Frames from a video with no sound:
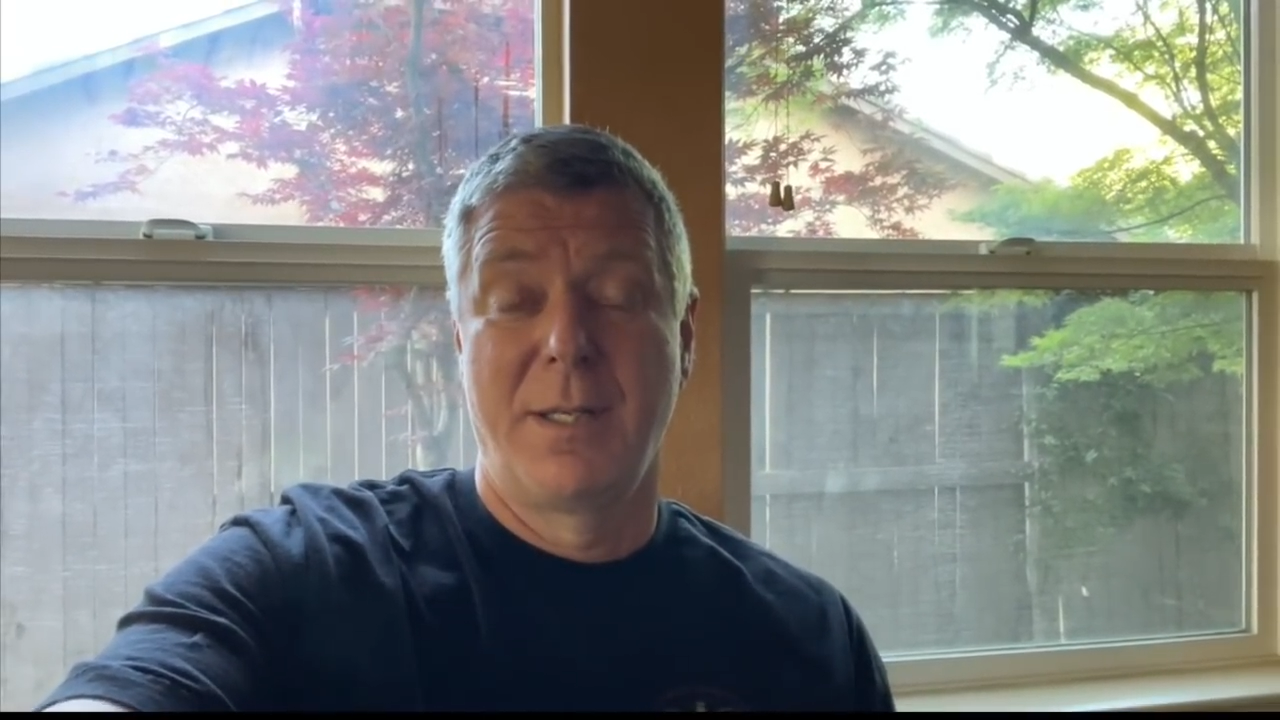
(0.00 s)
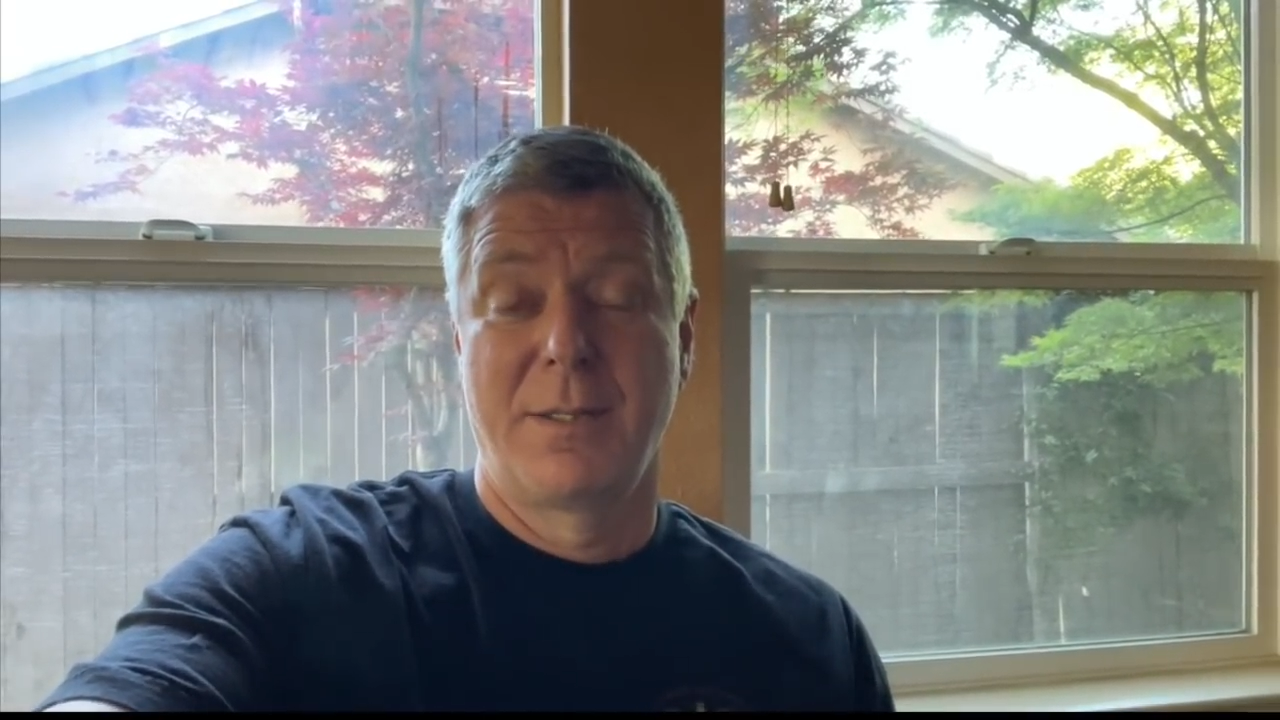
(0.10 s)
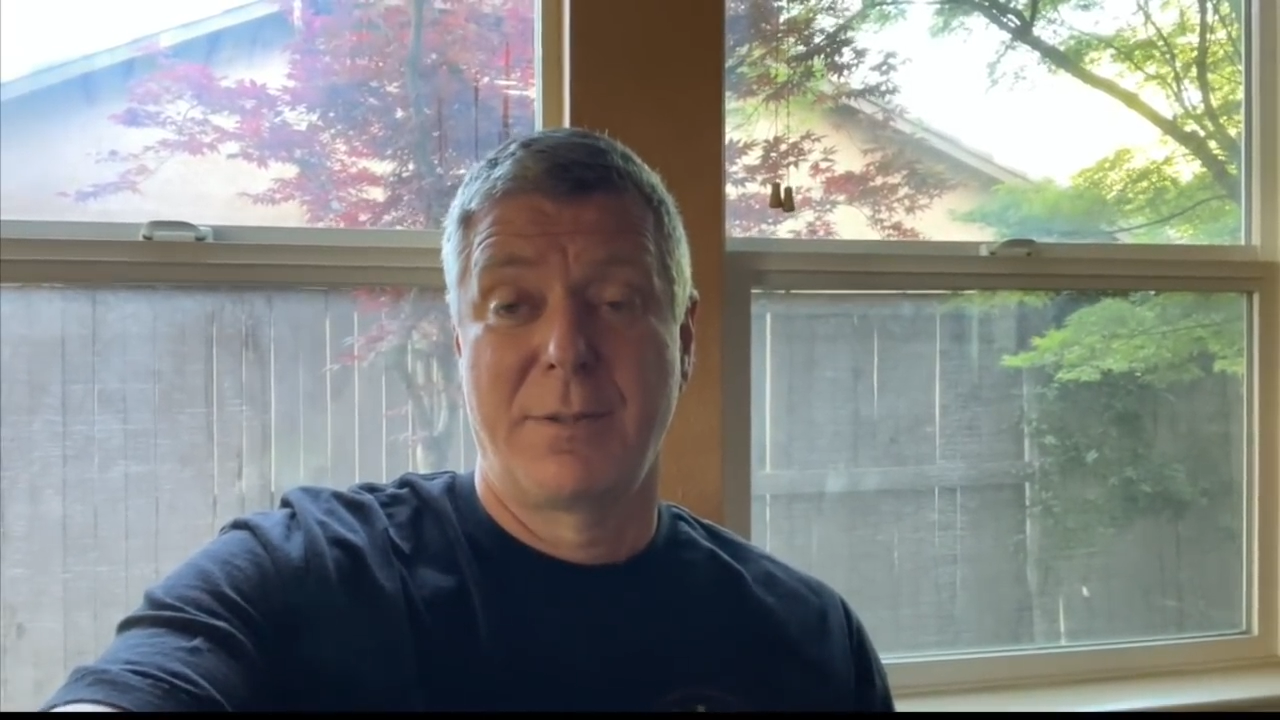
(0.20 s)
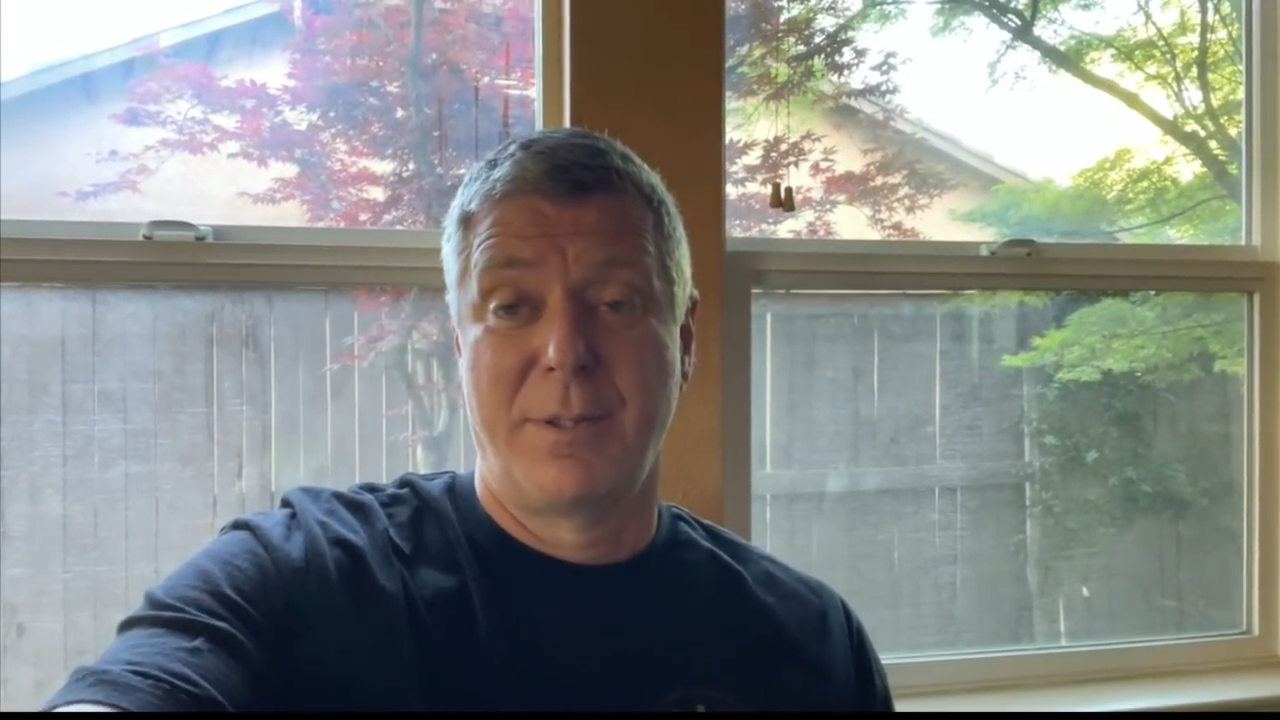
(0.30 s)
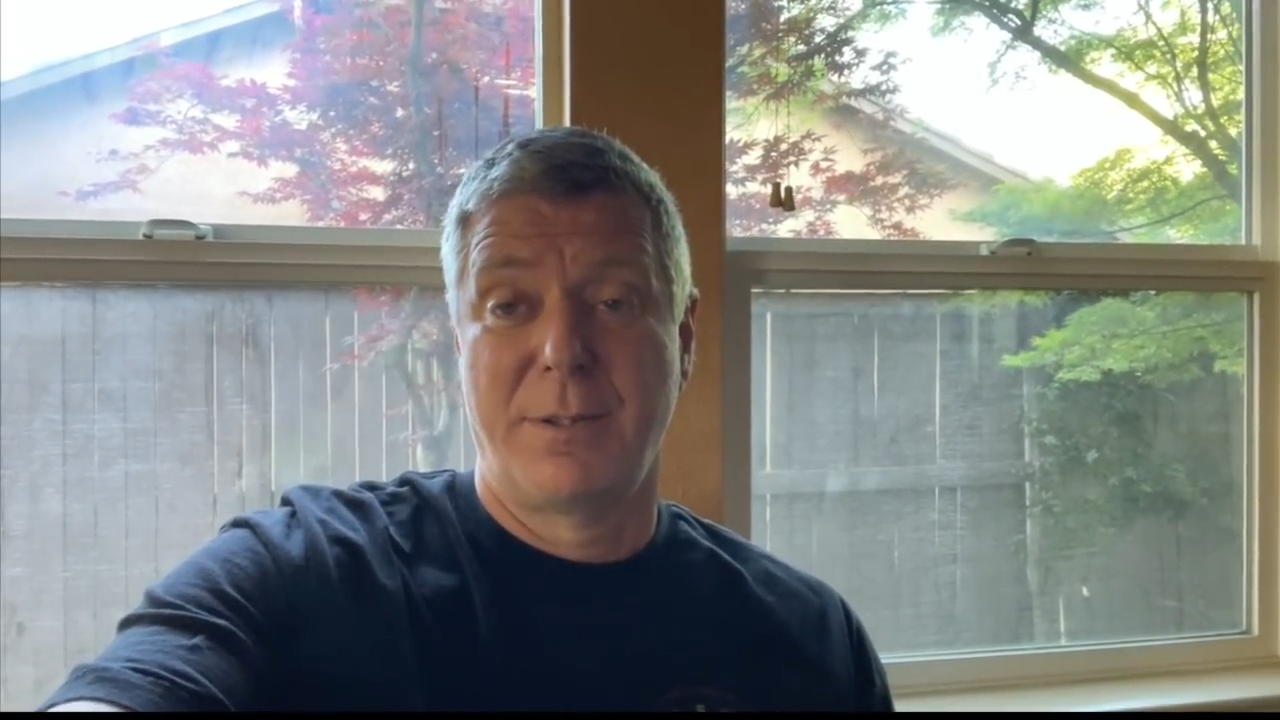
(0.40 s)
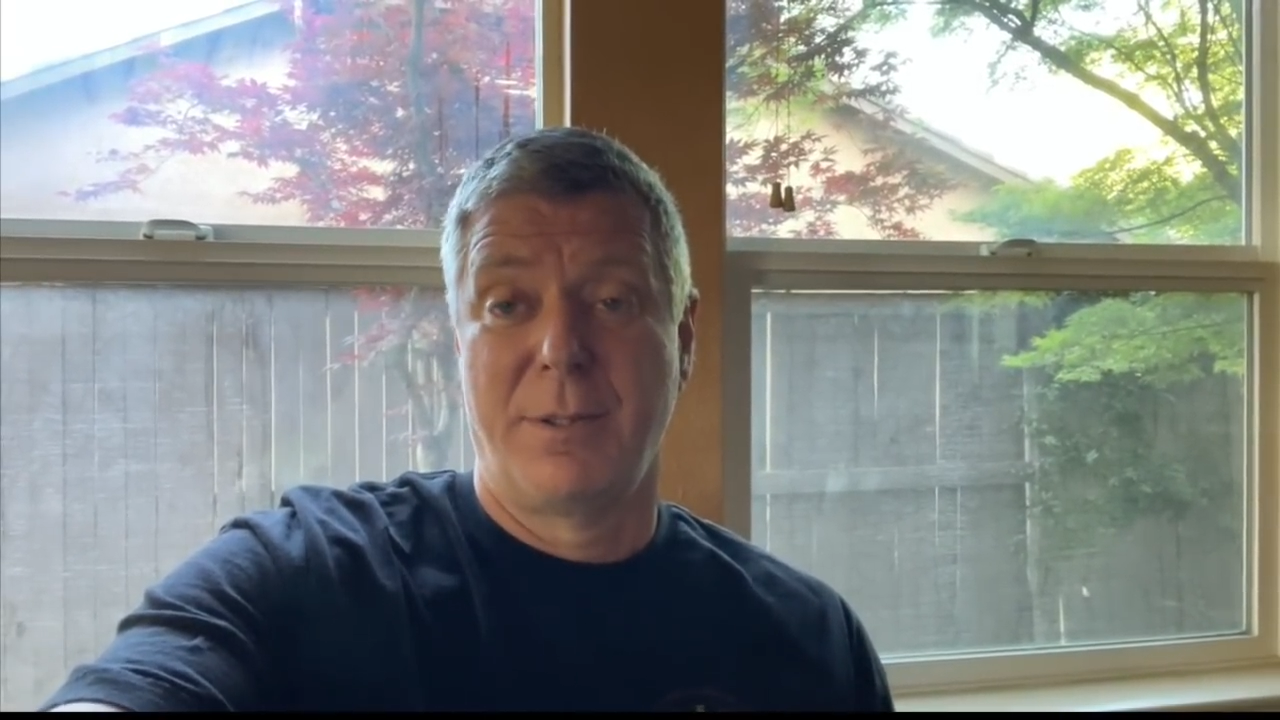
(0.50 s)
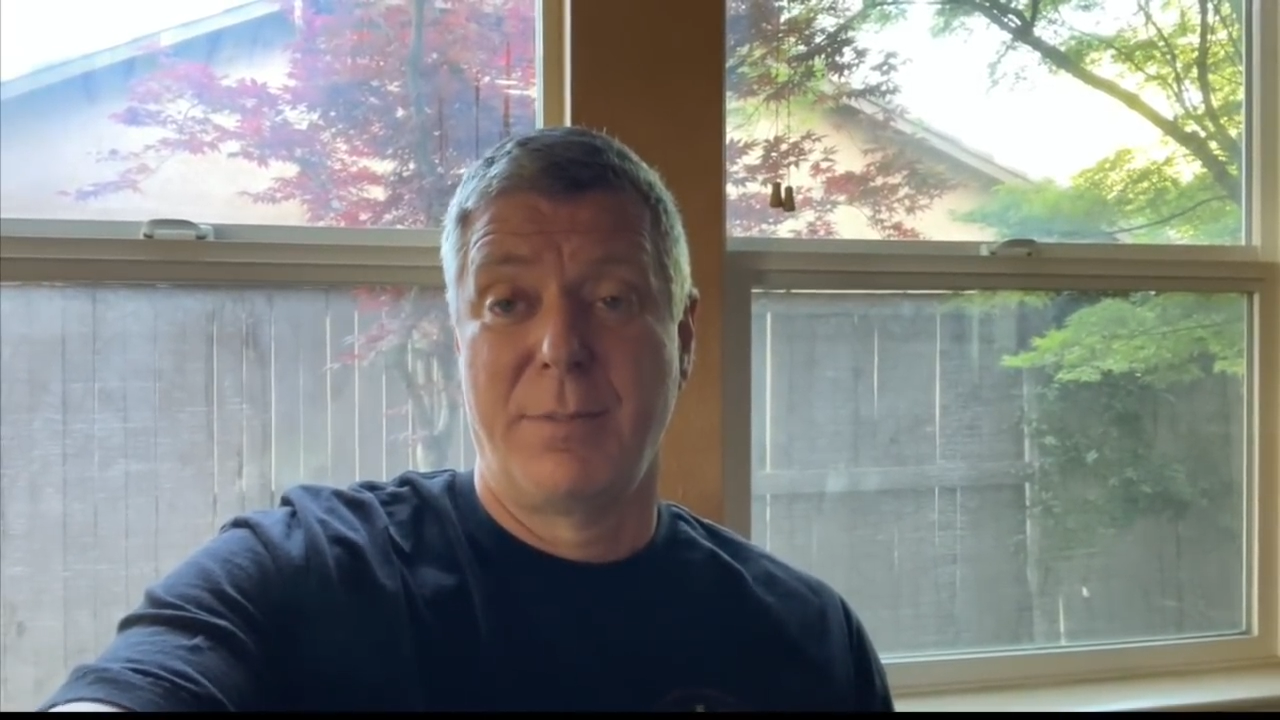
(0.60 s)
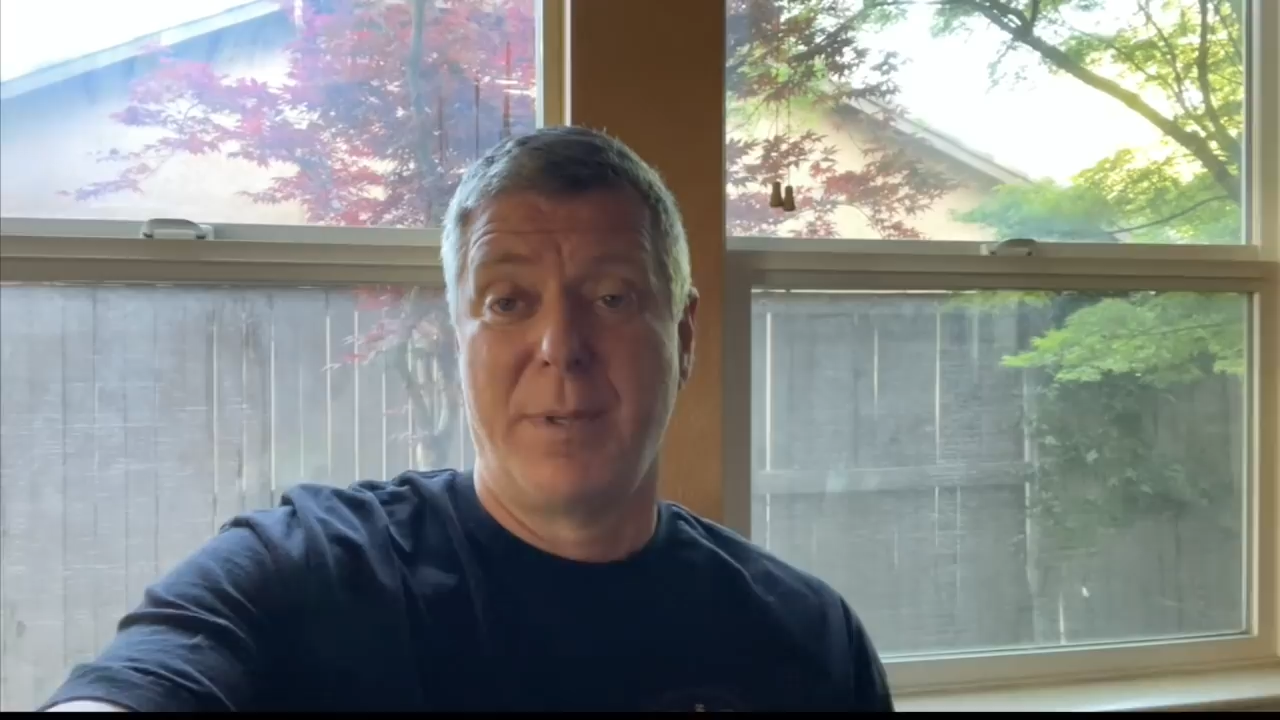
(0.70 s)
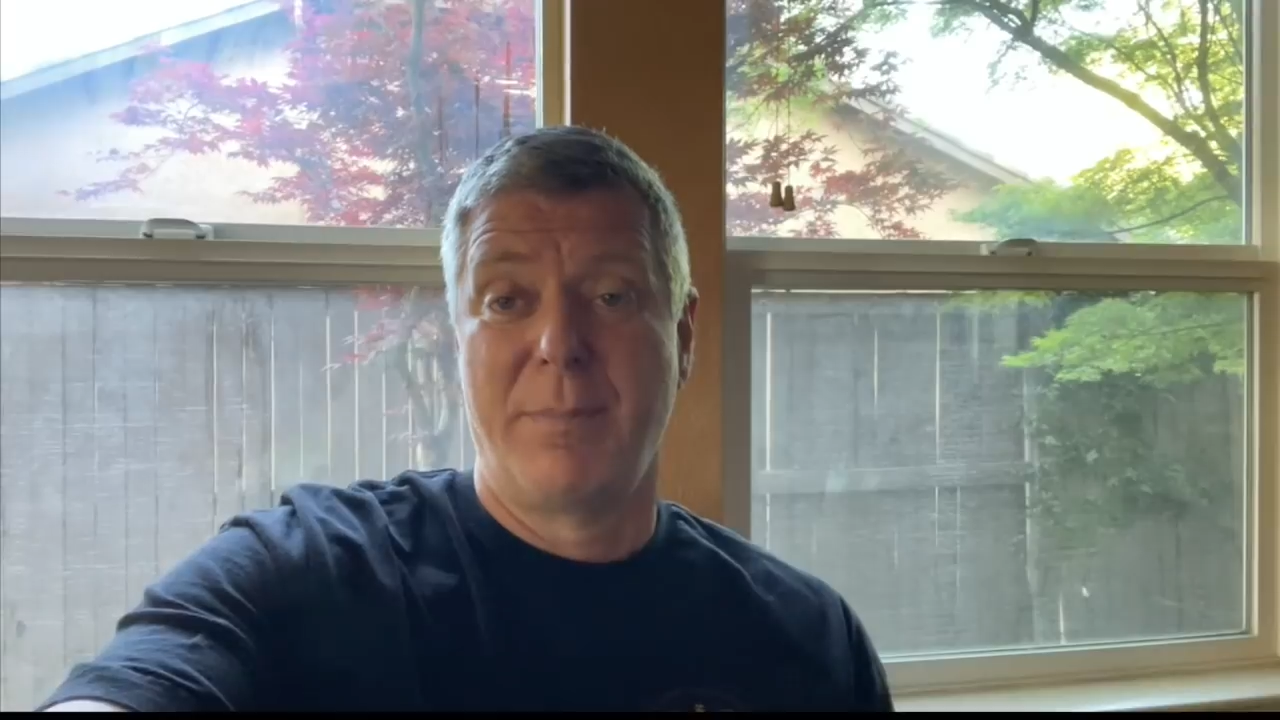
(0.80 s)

So I told them